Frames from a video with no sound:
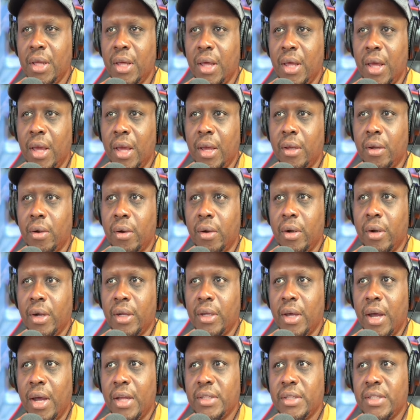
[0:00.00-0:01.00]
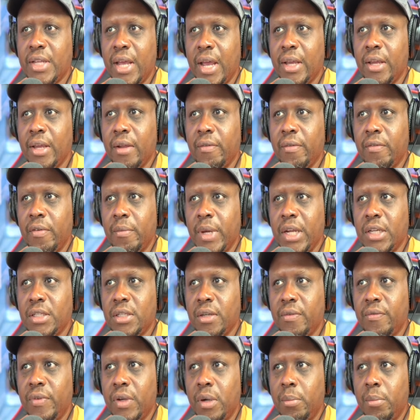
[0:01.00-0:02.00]
and current contact
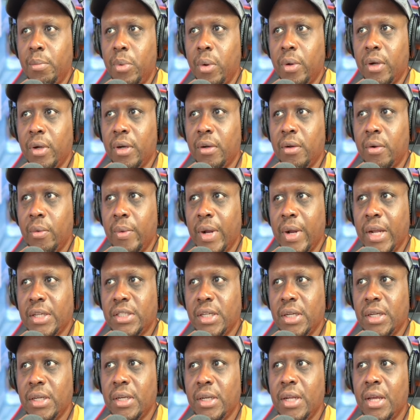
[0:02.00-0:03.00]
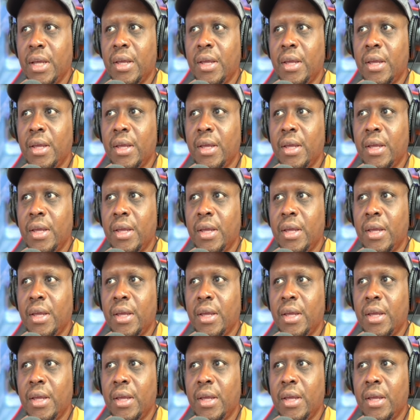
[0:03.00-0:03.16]
information for the Board of Correction